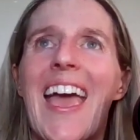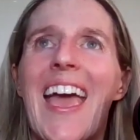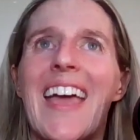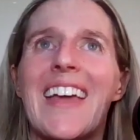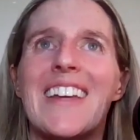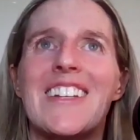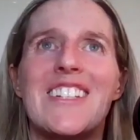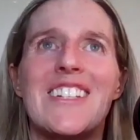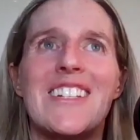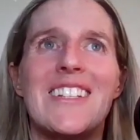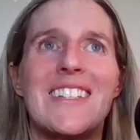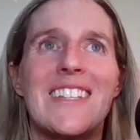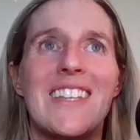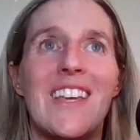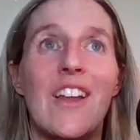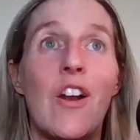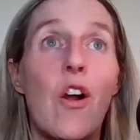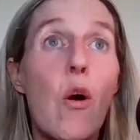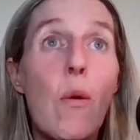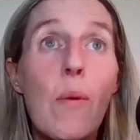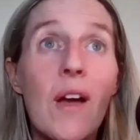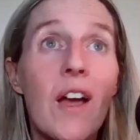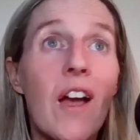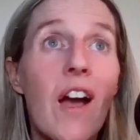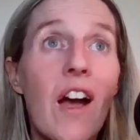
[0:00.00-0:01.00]
And she said,
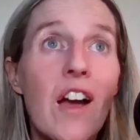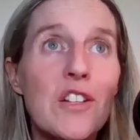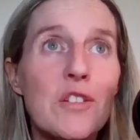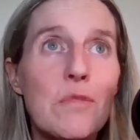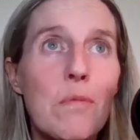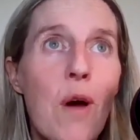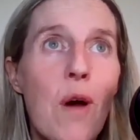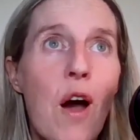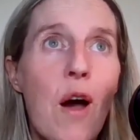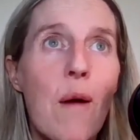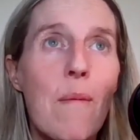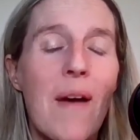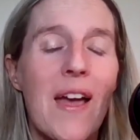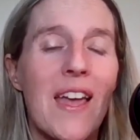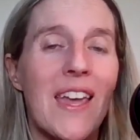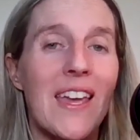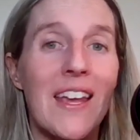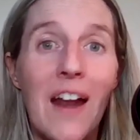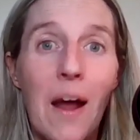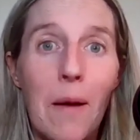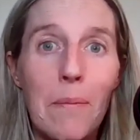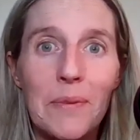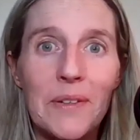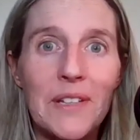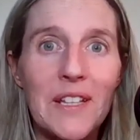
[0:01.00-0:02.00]
"Oh my gosh, Mom, I
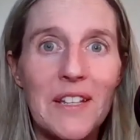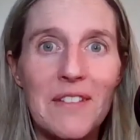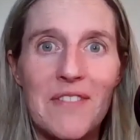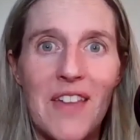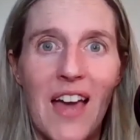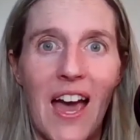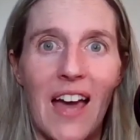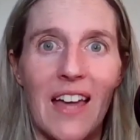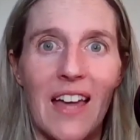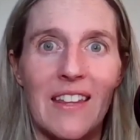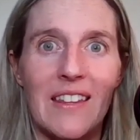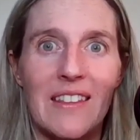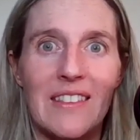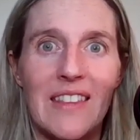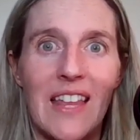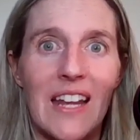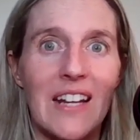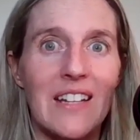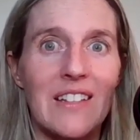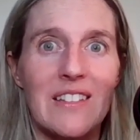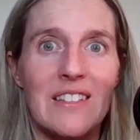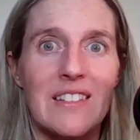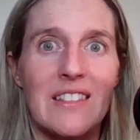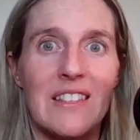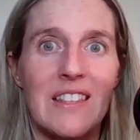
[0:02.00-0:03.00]
cannot believe that.
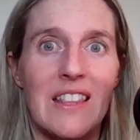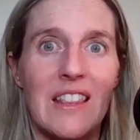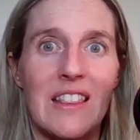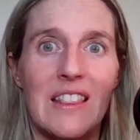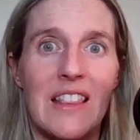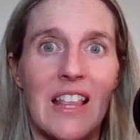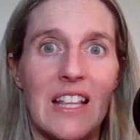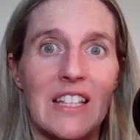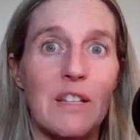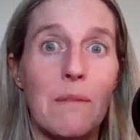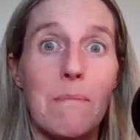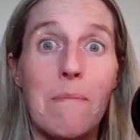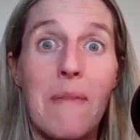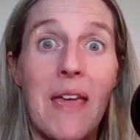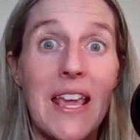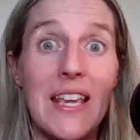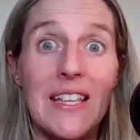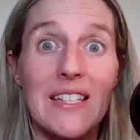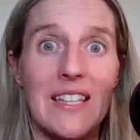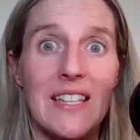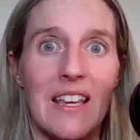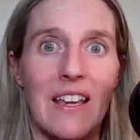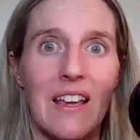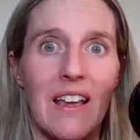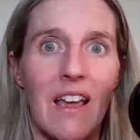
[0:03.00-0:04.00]
That's
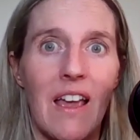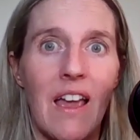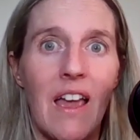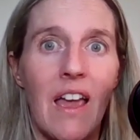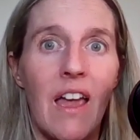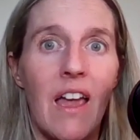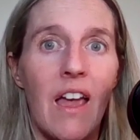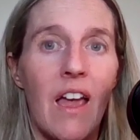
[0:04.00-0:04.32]
amazing."